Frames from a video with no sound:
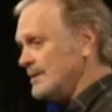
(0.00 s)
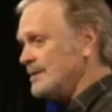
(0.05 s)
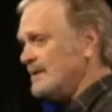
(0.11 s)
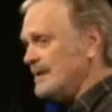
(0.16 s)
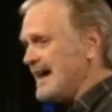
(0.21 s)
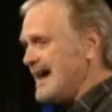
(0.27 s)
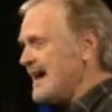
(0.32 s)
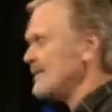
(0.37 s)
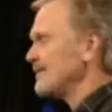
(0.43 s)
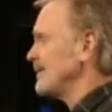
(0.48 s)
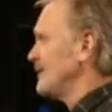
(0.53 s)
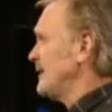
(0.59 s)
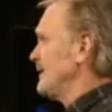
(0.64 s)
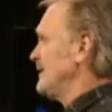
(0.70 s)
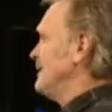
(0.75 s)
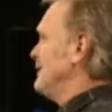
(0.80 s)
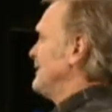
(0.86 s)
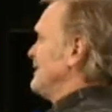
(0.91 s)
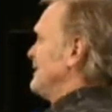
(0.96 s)
in
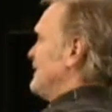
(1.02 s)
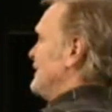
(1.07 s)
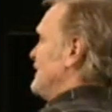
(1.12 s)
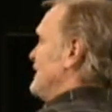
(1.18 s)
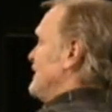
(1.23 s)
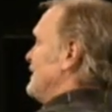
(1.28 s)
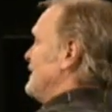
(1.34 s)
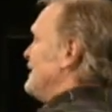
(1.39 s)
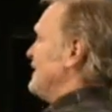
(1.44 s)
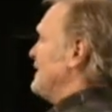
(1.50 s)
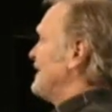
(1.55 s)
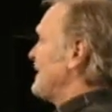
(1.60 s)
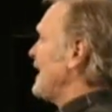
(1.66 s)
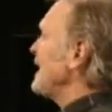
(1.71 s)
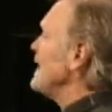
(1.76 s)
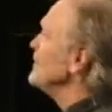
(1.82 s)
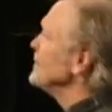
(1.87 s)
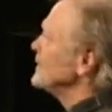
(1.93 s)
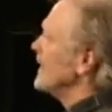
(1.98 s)
Africa,
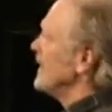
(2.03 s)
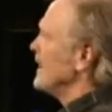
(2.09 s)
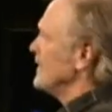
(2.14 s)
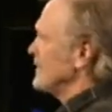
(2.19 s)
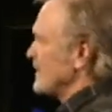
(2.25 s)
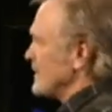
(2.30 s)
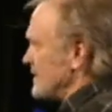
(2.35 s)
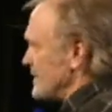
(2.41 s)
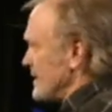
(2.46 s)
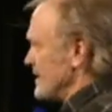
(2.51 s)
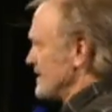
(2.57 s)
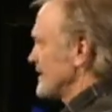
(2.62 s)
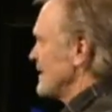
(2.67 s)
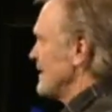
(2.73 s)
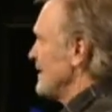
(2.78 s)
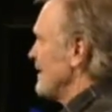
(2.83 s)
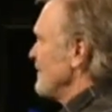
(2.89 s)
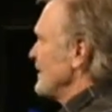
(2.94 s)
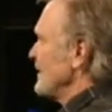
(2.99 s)
came to
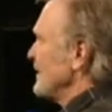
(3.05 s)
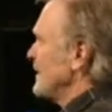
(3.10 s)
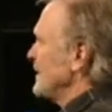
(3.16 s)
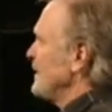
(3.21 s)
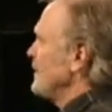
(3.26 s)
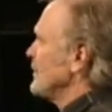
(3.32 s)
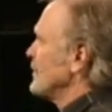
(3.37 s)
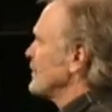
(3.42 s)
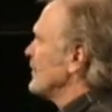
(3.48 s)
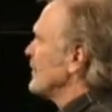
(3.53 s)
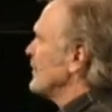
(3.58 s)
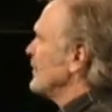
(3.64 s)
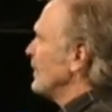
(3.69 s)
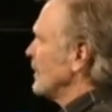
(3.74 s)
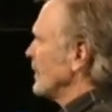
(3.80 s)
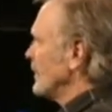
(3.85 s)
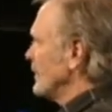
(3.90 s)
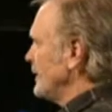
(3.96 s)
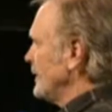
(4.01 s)
Ephesus. He was a
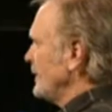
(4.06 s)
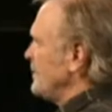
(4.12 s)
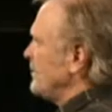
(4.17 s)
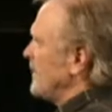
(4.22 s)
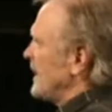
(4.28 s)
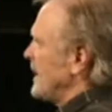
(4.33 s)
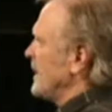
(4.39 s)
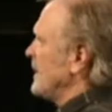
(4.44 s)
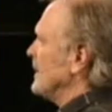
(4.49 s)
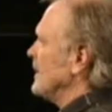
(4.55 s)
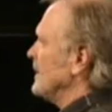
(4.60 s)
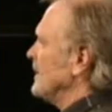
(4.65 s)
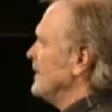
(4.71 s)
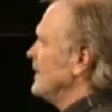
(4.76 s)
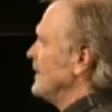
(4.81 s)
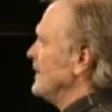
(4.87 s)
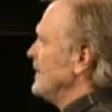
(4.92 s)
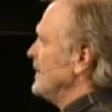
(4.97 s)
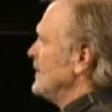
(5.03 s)
learned
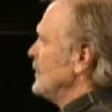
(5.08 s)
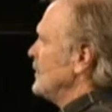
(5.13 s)
man